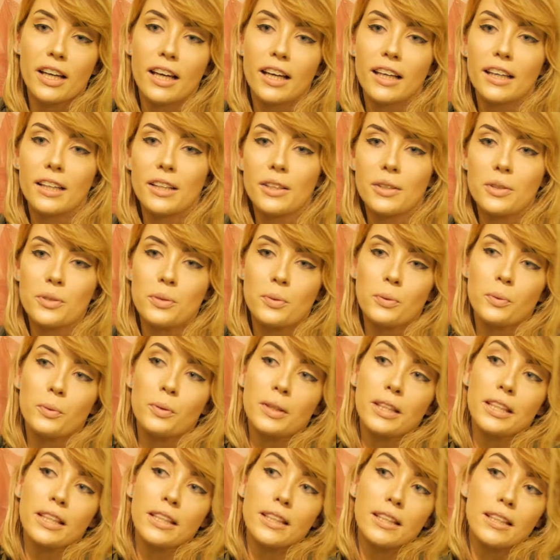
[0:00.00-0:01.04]
and
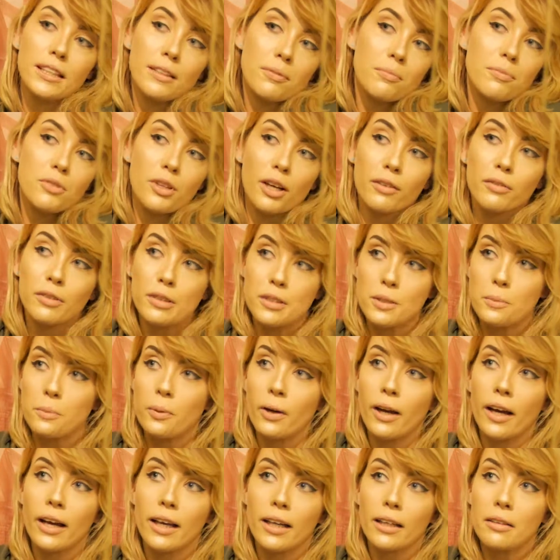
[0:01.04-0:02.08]
we travelled to
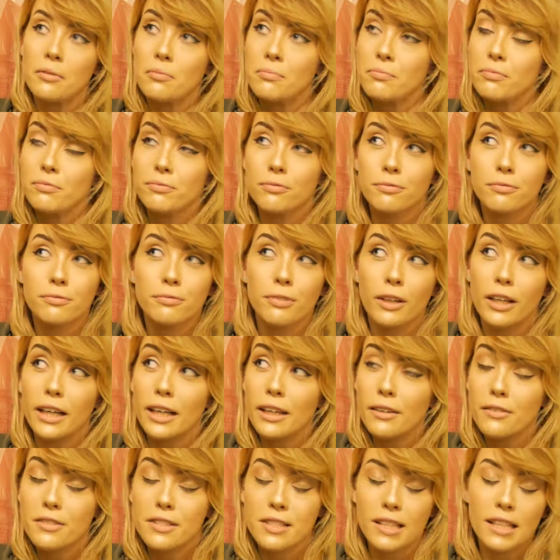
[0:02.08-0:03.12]
Prague
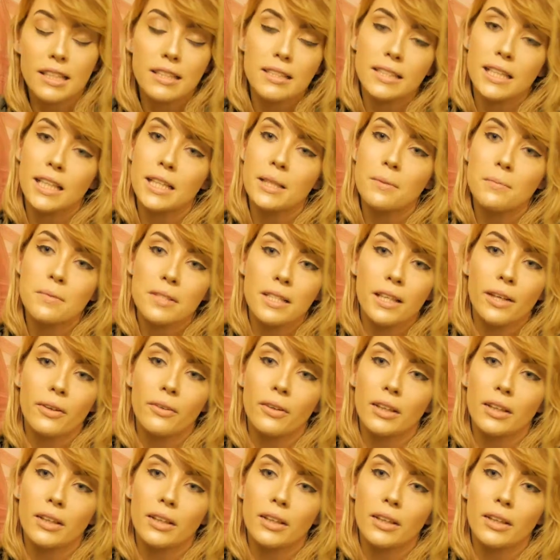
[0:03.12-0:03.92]
5-6 times now,